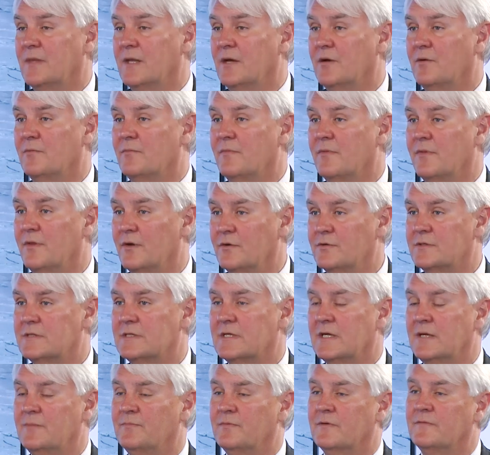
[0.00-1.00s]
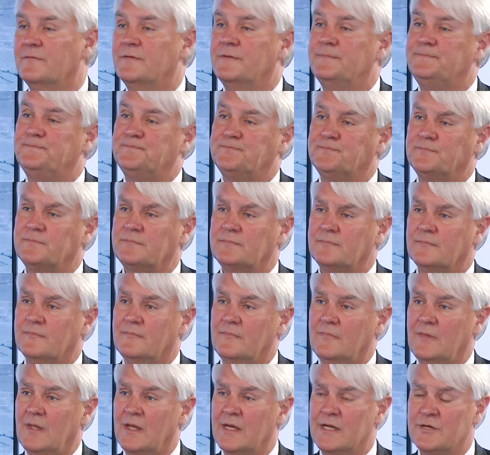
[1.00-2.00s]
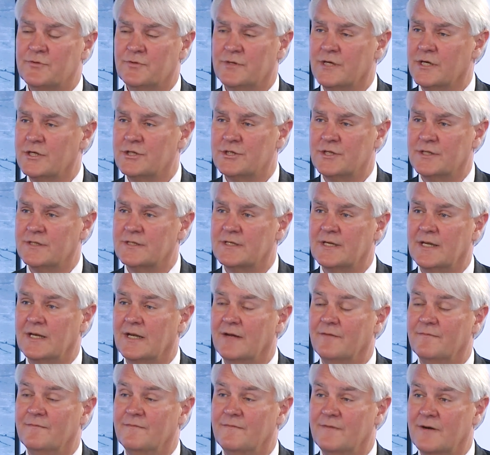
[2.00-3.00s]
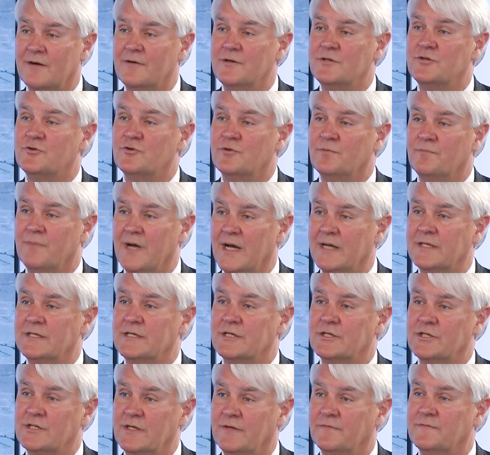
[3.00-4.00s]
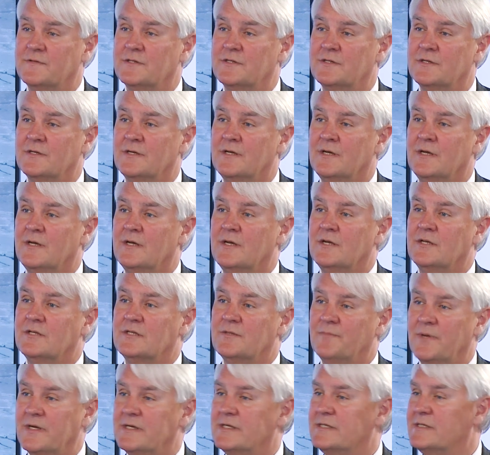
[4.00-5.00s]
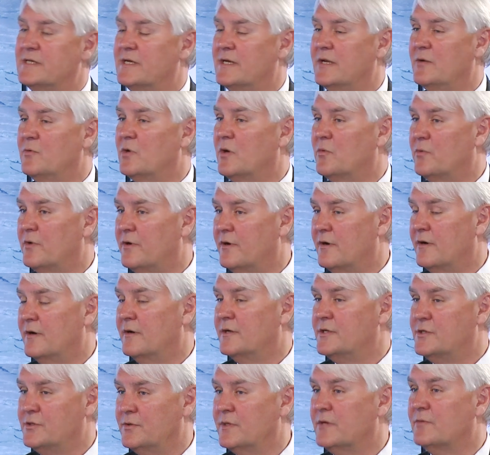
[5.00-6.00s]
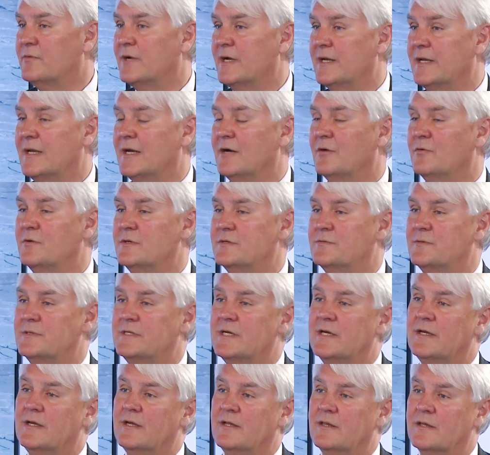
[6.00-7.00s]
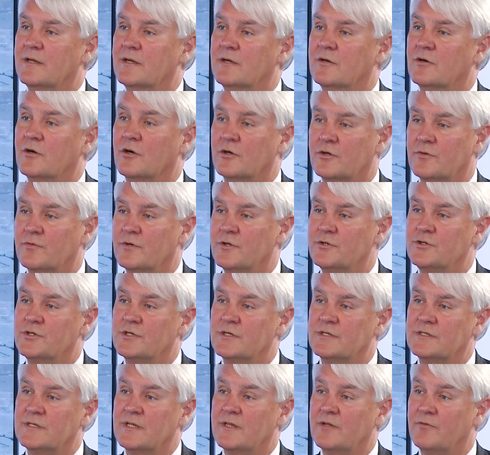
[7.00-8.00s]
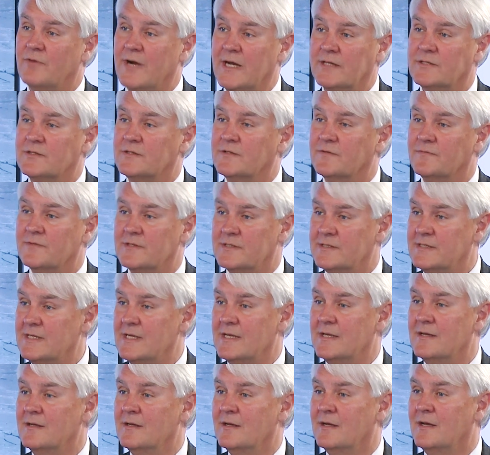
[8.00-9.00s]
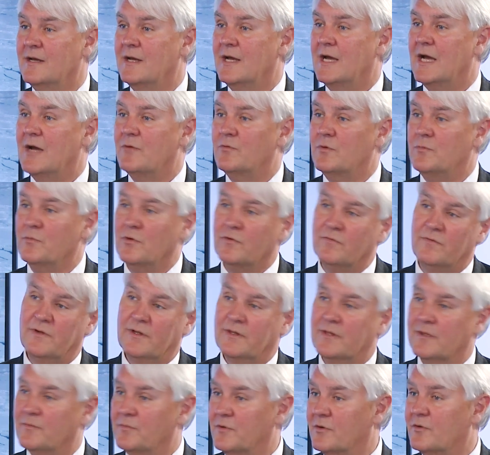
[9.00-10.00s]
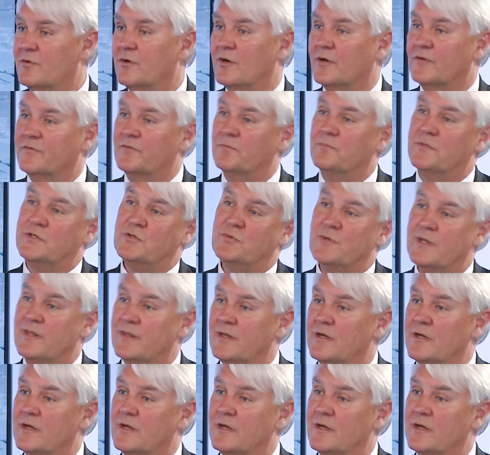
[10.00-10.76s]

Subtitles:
Now, those type of introductions can have very dramatic shifts. So basically what we're doing right now is we're taking the cockroaches and the rats of the sea and we're moving them across between